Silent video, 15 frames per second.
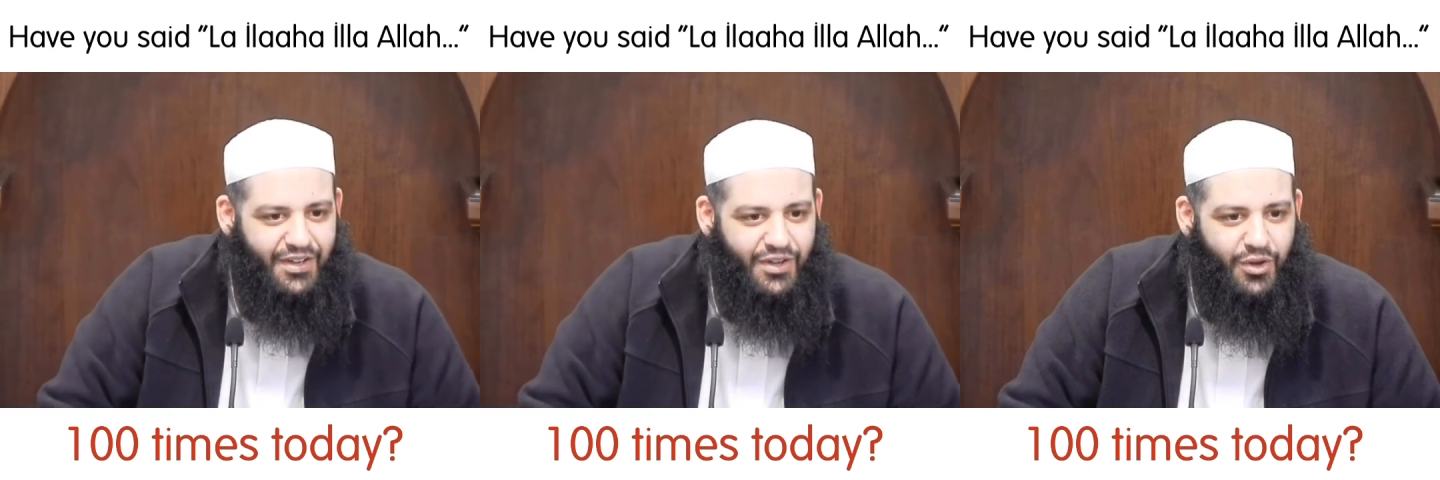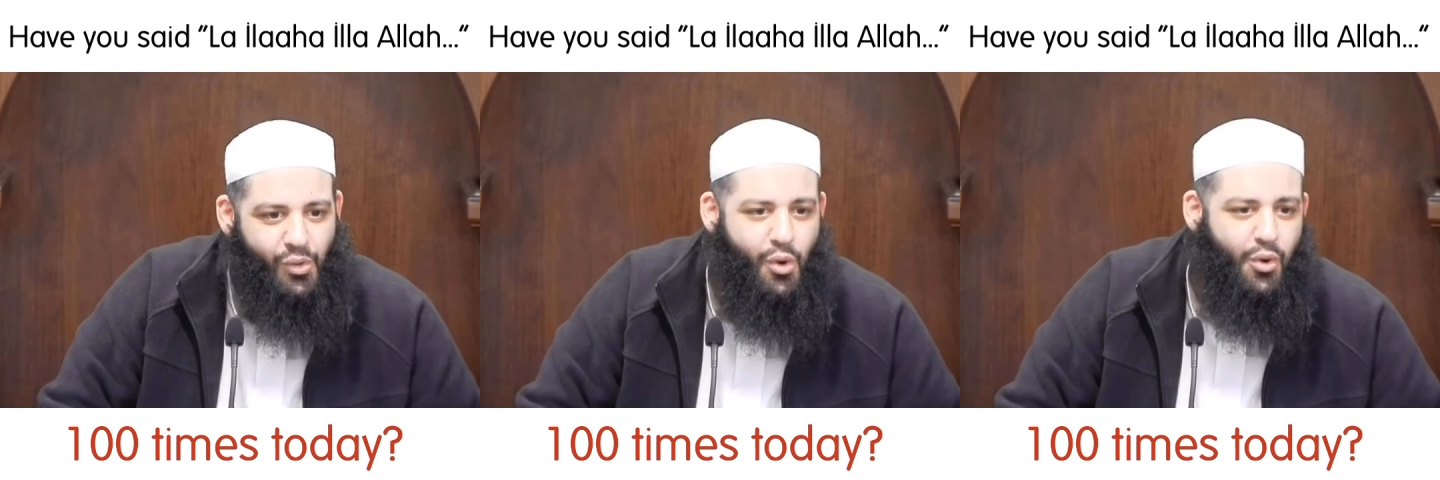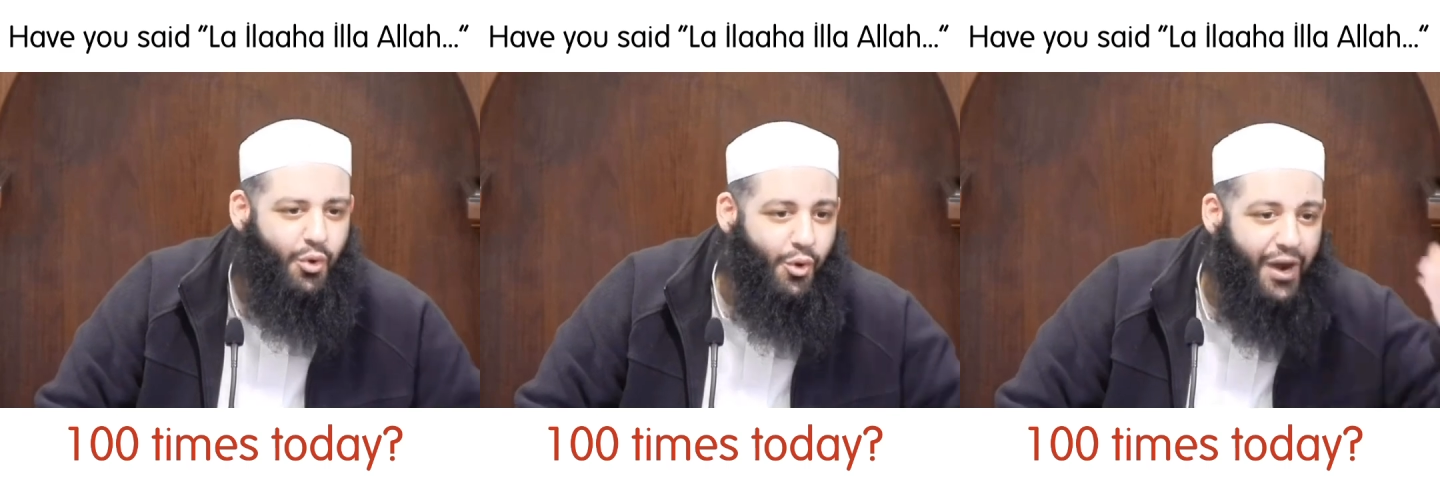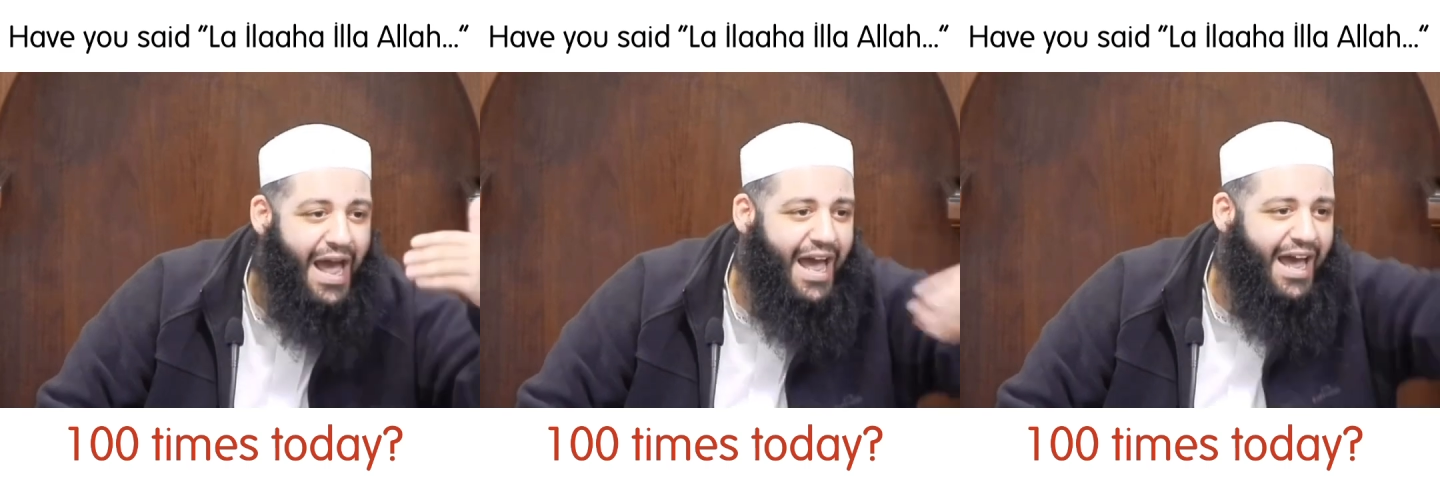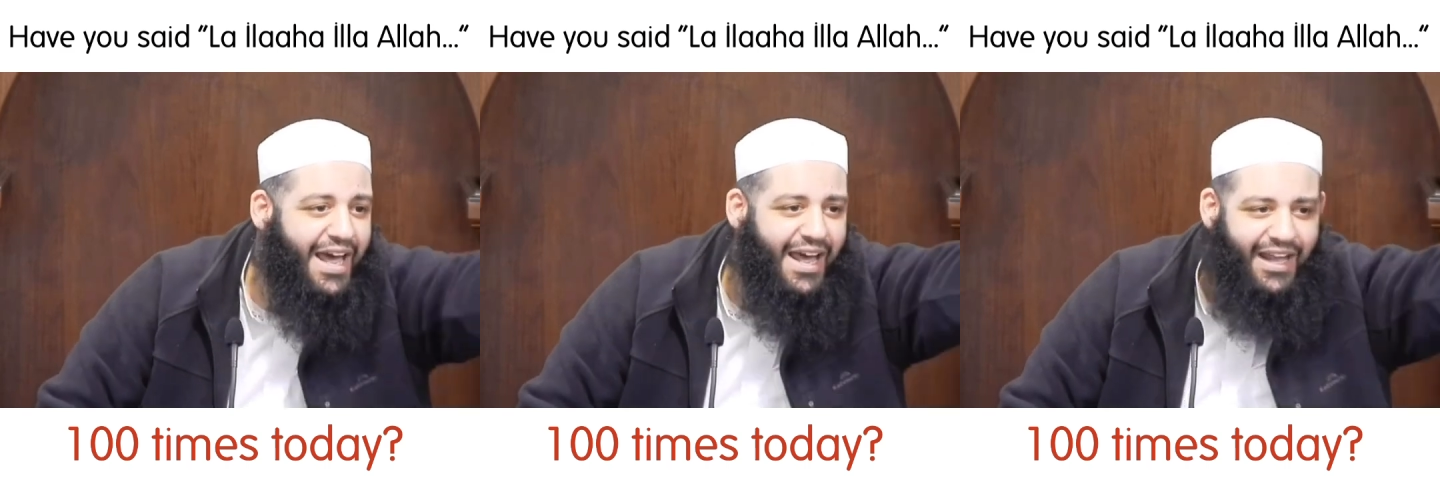
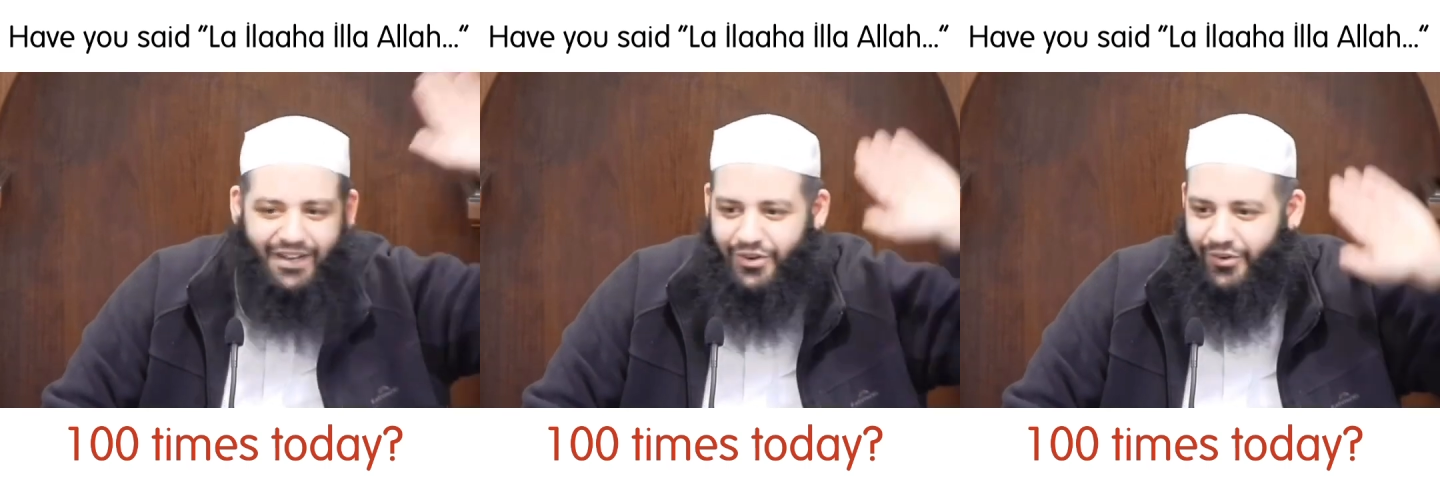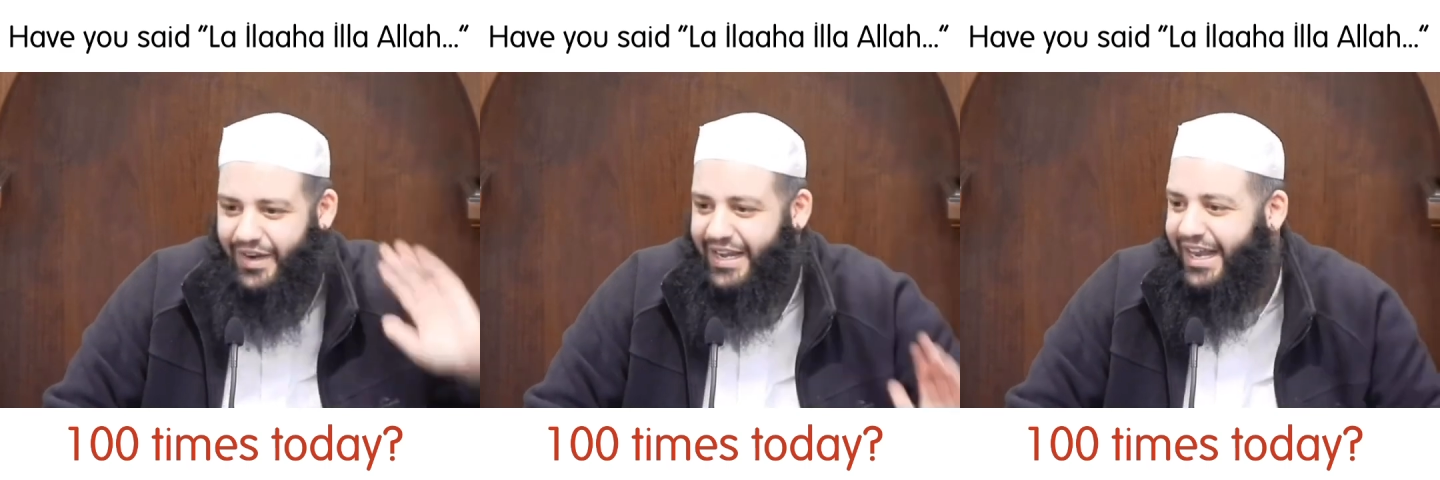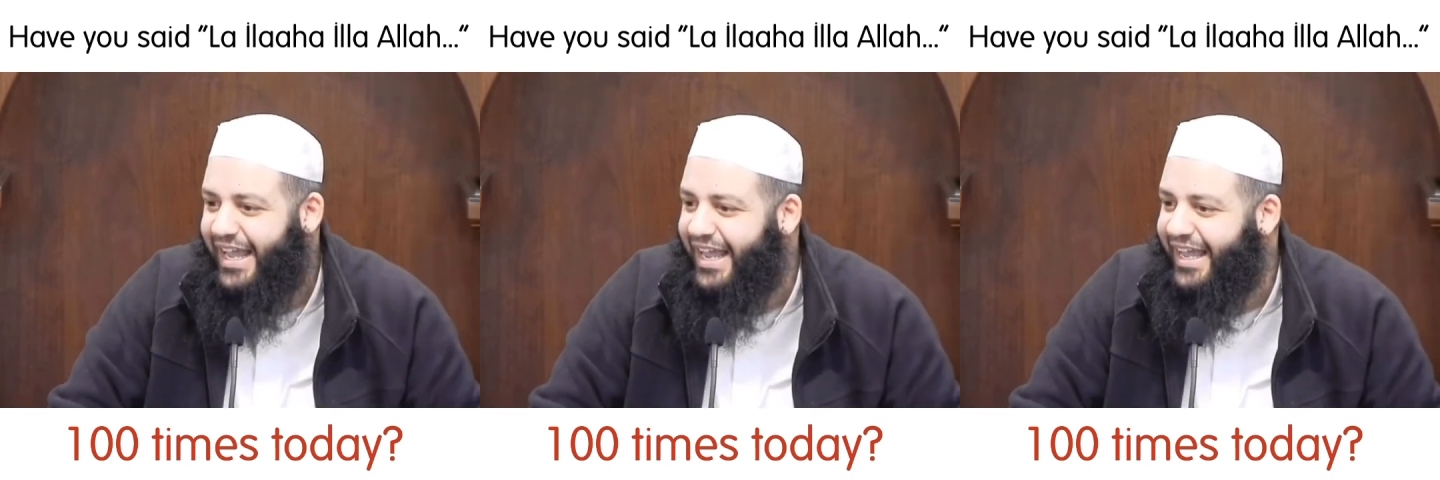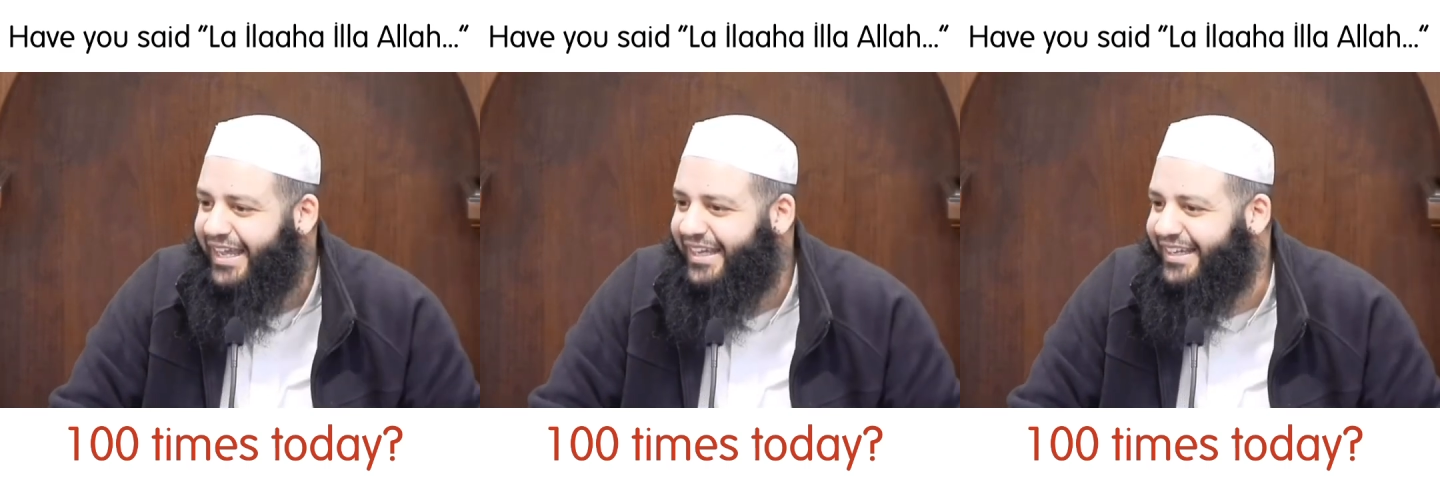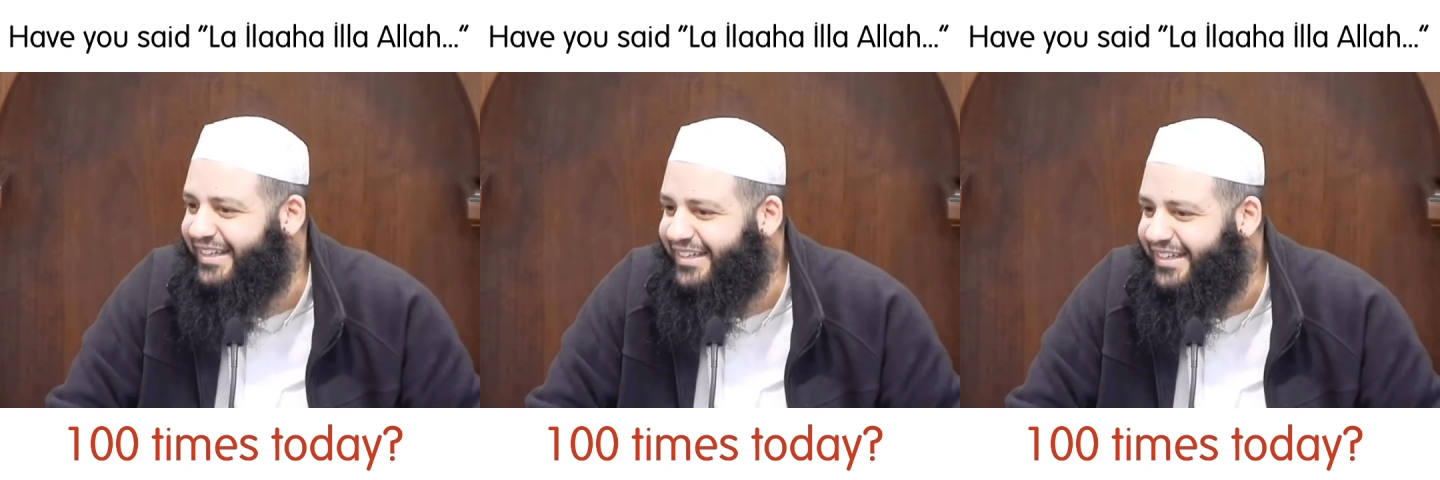Quran,
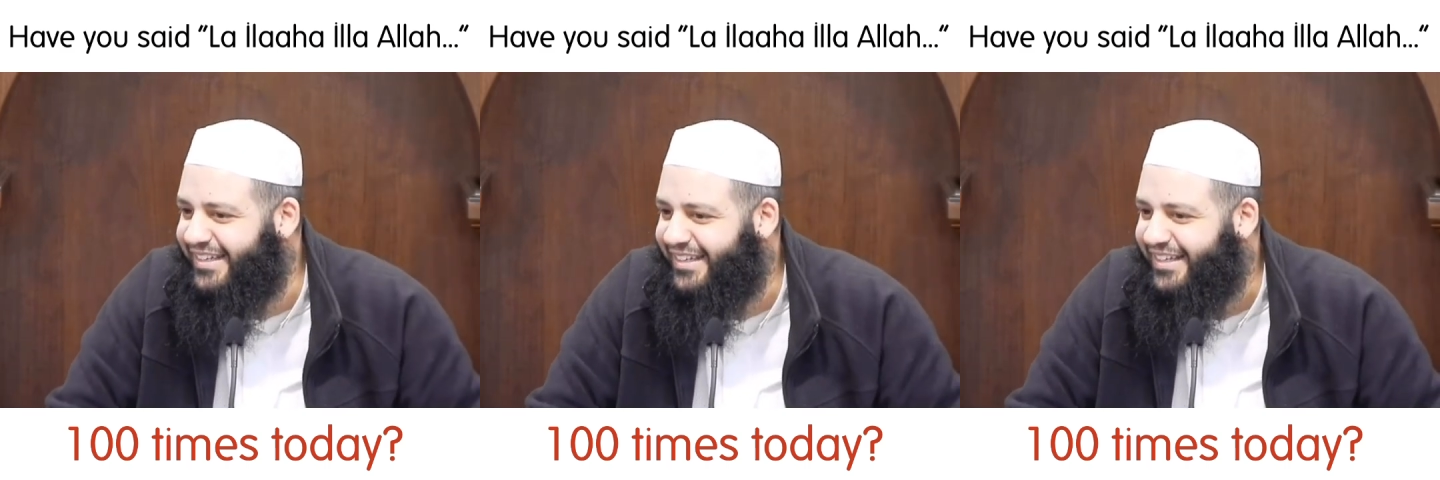reading,